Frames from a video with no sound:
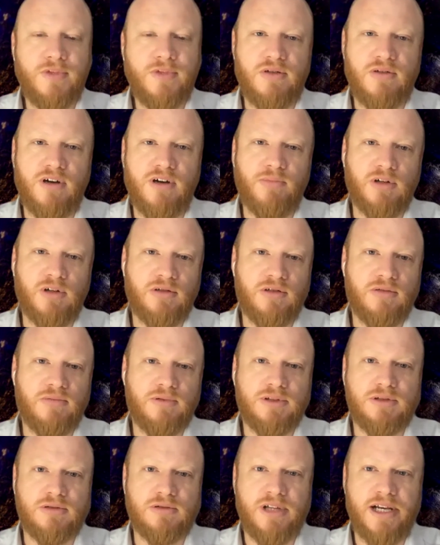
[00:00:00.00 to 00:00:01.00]
So our Boulder
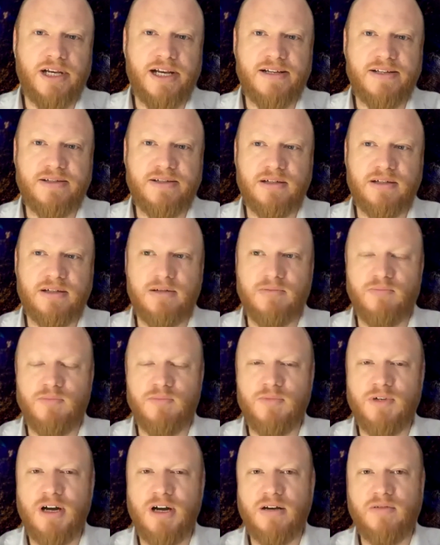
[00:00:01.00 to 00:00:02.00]
Opal tool has a
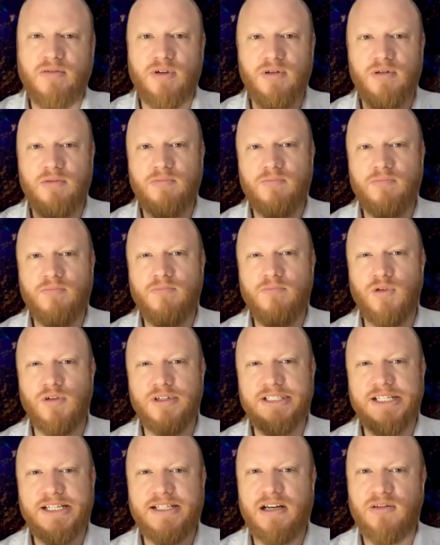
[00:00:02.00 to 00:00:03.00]
kind of a more
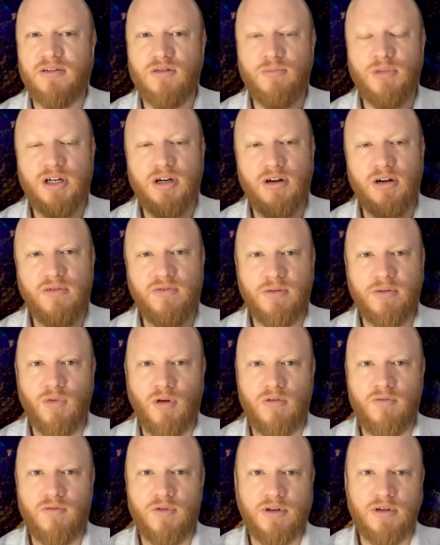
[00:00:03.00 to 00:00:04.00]
detailed non-Markovian
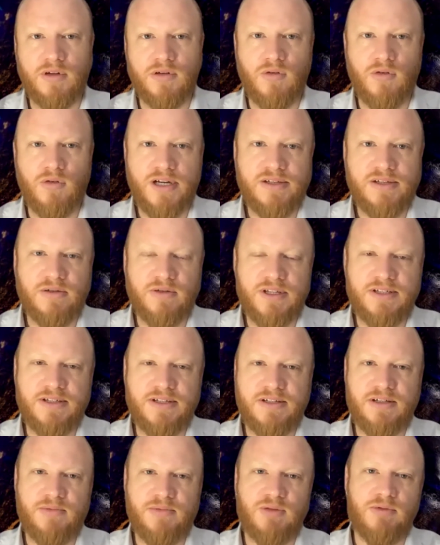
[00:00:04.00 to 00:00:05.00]
model for the noise on the
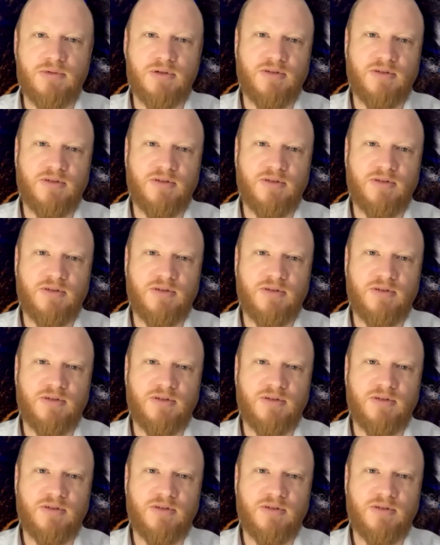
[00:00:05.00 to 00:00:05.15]
systems, which we